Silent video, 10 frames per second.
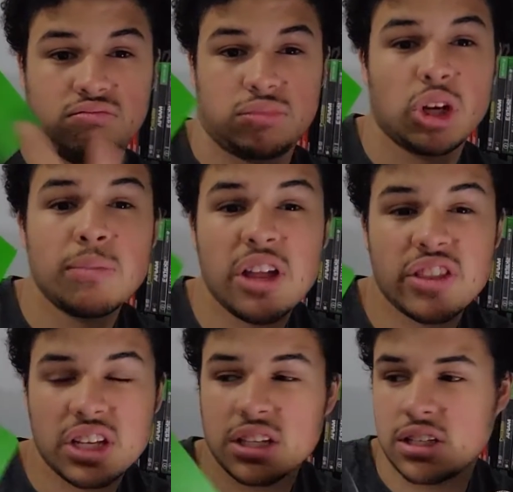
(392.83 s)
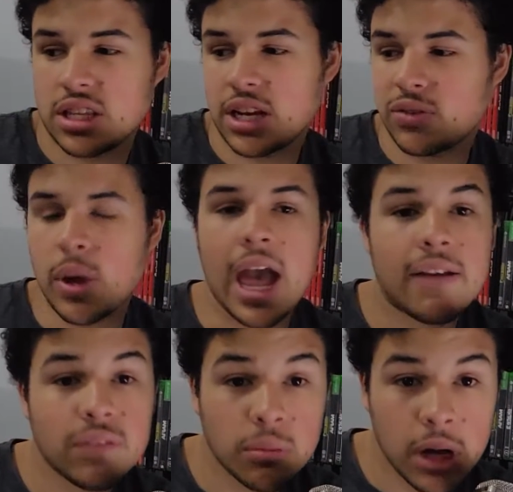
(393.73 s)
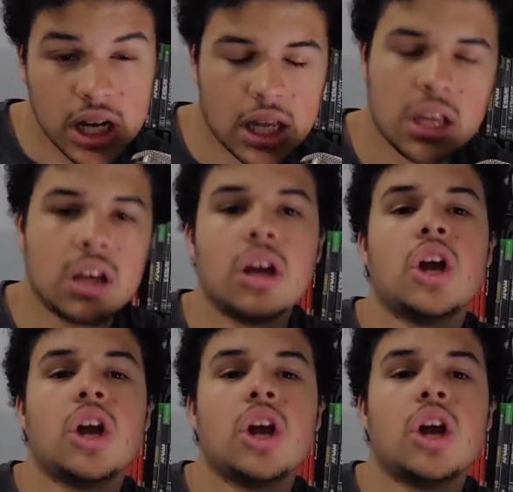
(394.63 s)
put them on this, and then if you have the money,